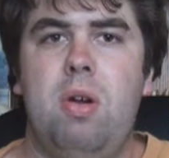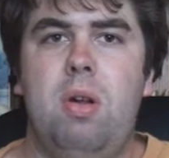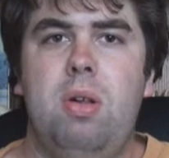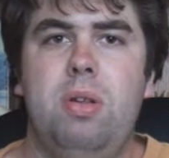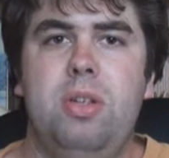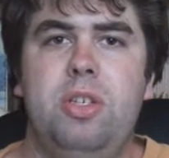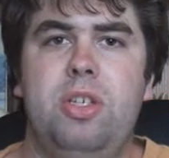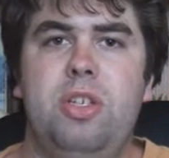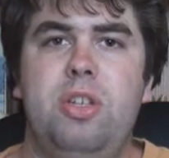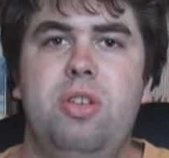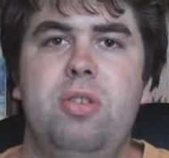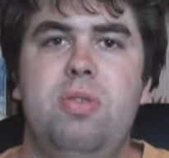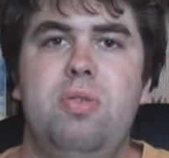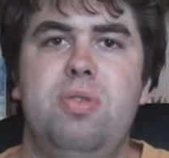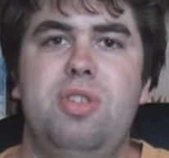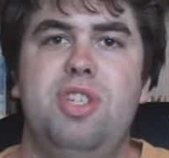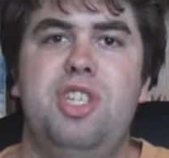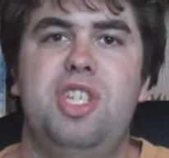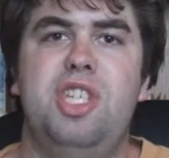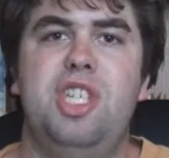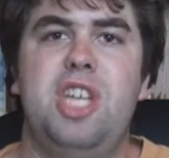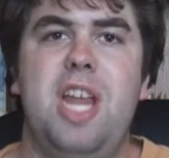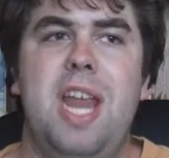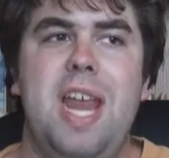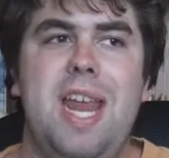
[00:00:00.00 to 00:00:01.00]
Hall to
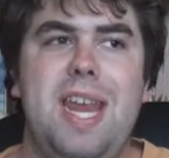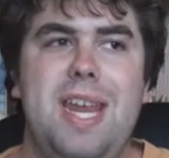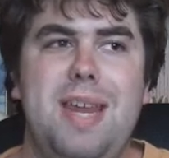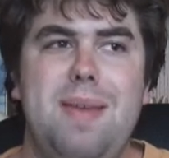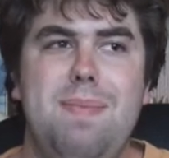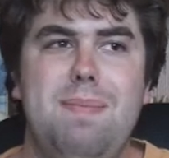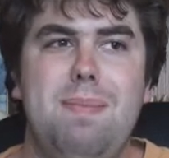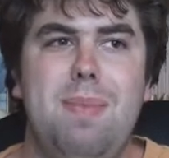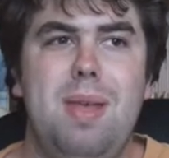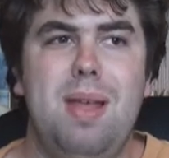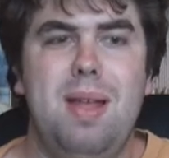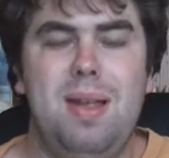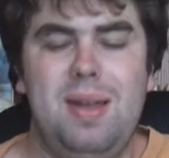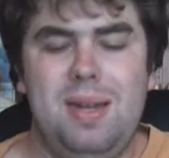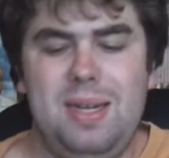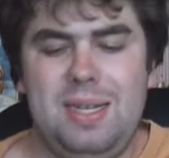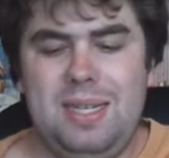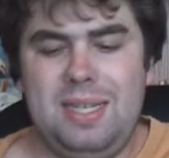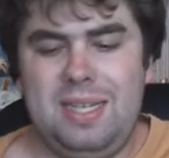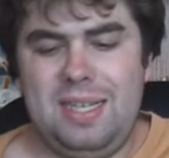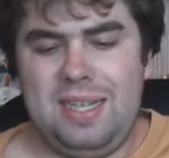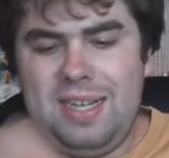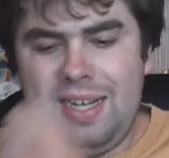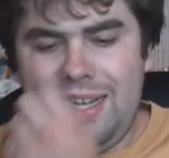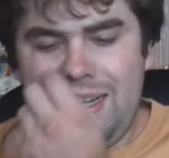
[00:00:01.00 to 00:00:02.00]
shame.
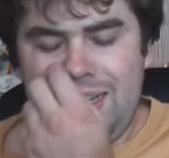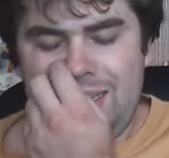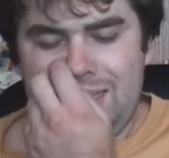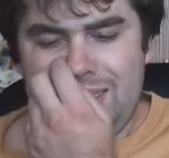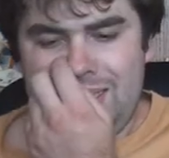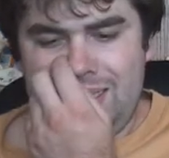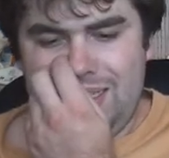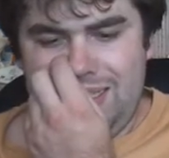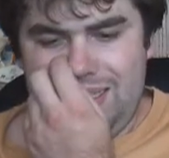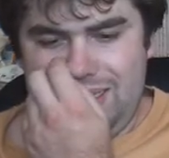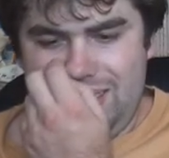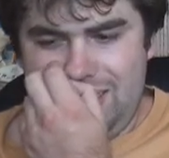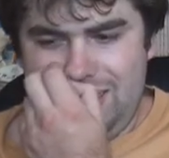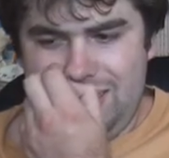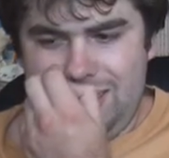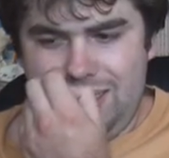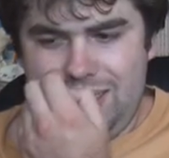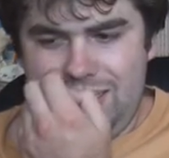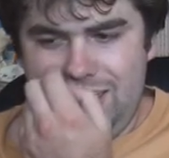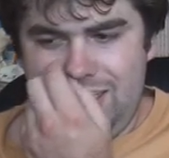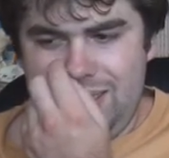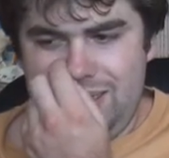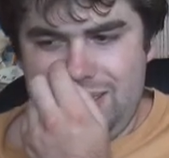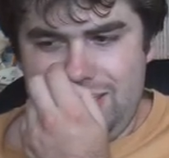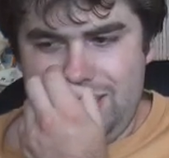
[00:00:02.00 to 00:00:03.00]

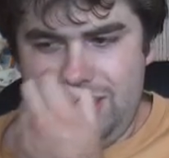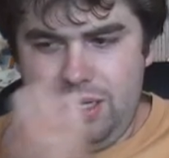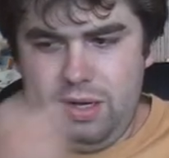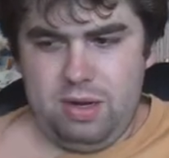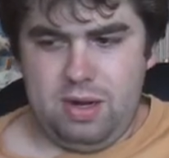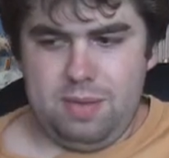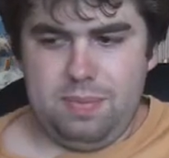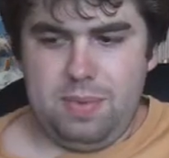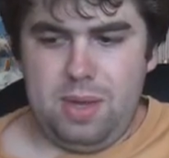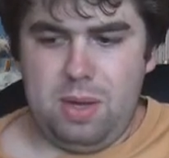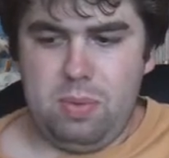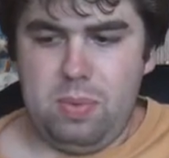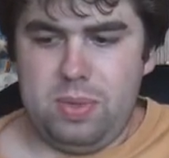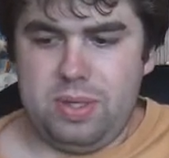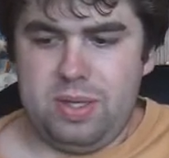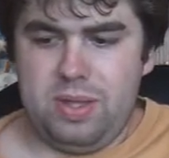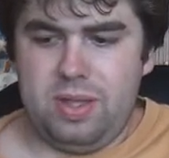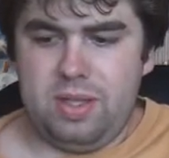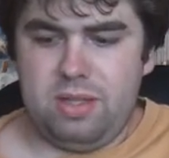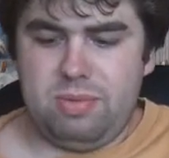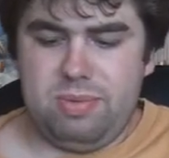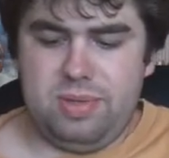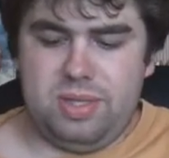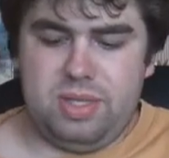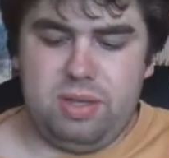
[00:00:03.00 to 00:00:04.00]
Because, you know, I went to
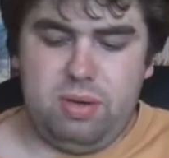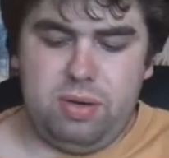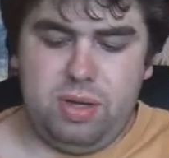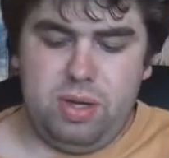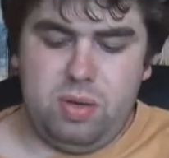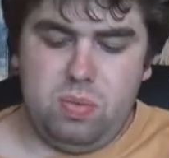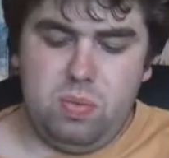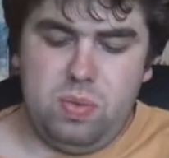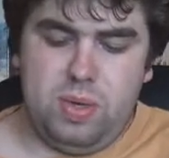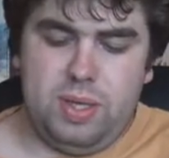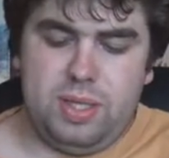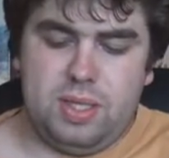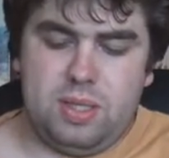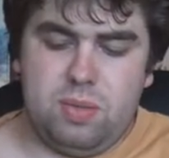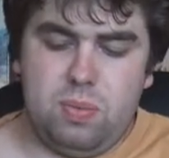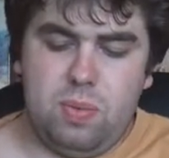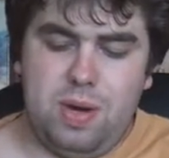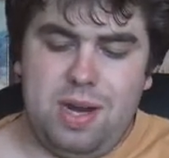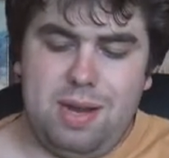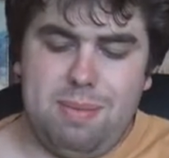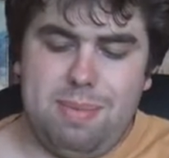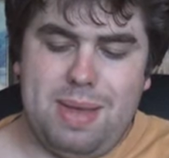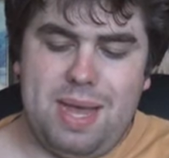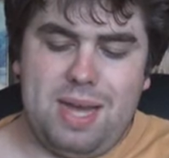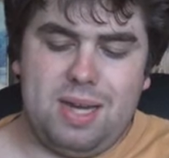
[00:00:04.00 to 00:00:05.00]
the Smithsonian once,
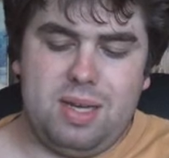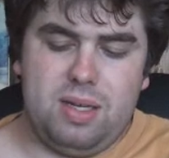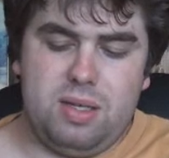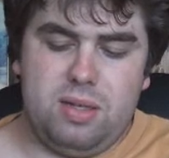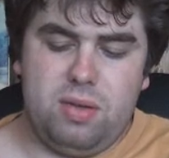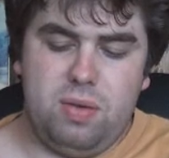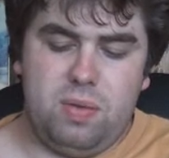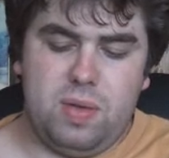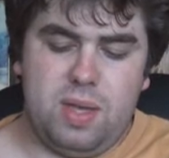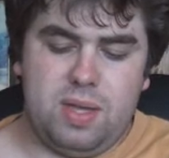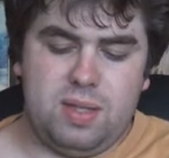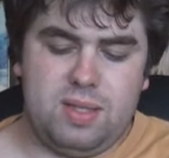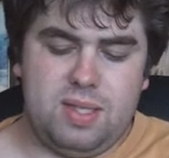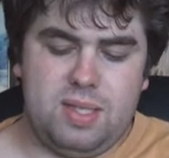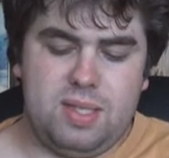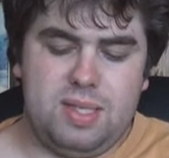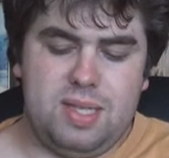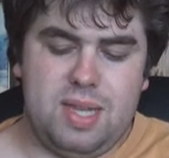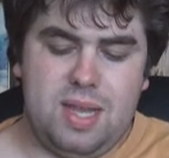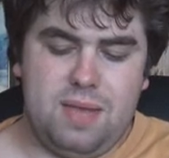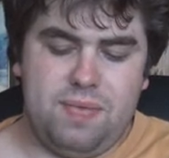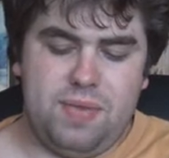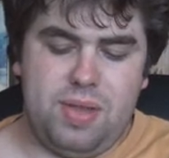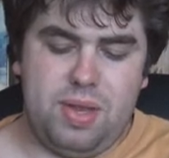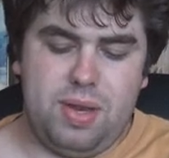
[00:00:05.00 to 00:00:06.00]
way back in
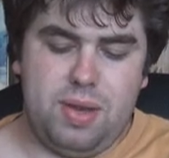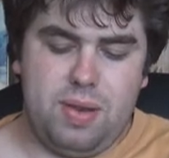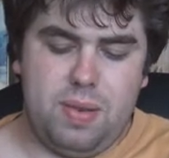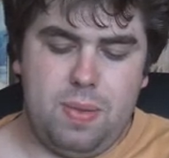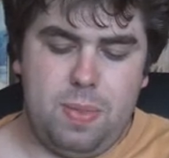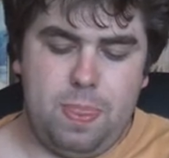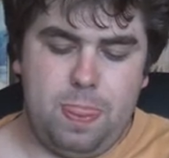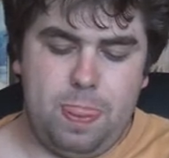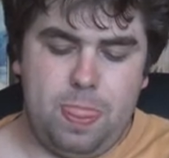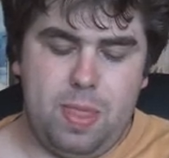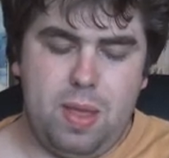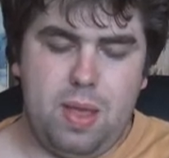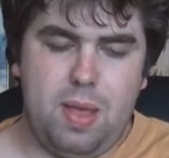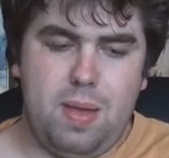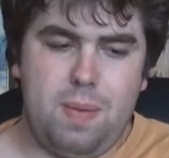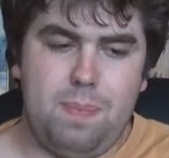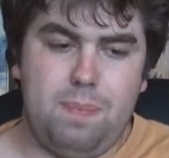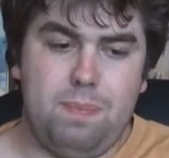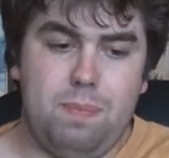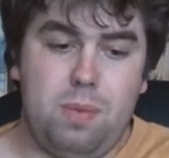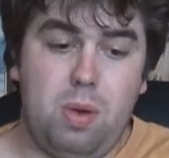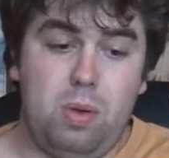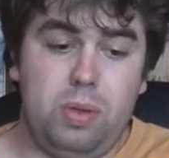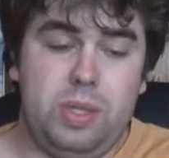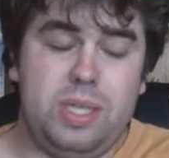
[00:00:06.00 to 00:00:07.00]
2007.
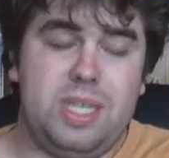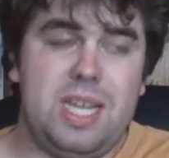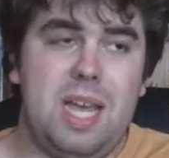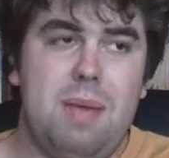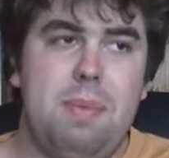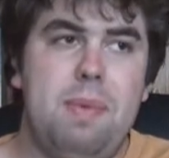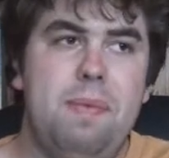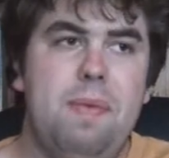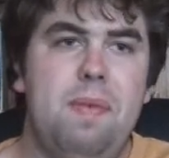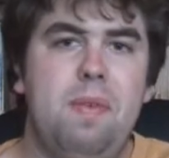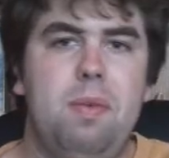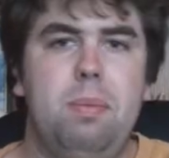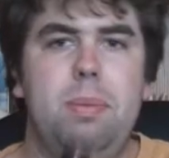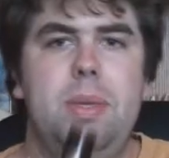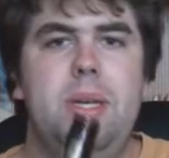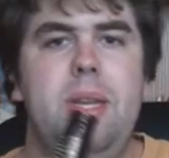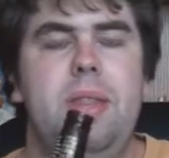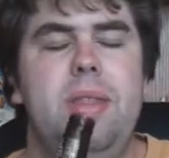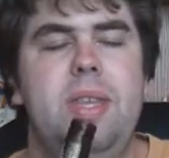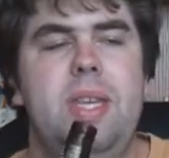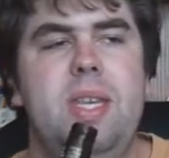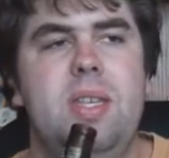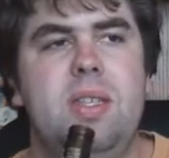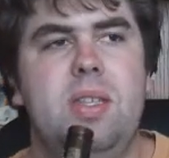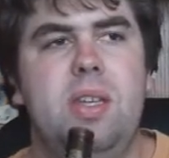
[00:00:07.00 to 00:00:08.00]
Only time I've ever been
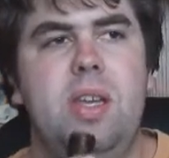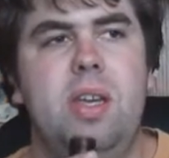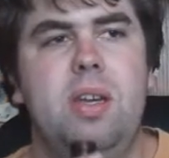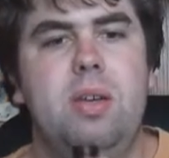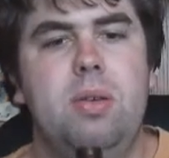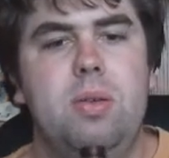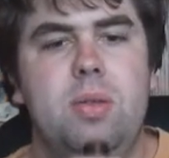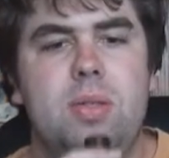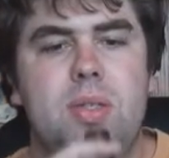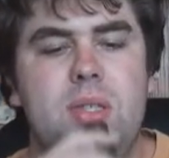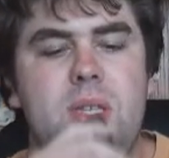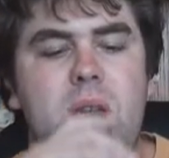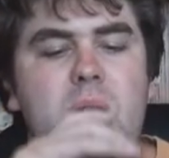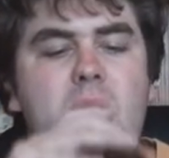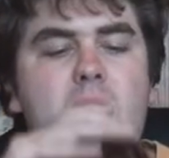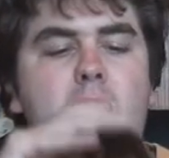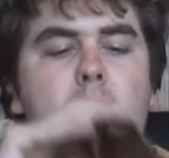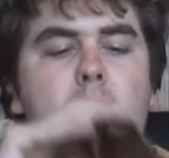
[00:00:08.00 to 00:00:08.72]
to the East Coast.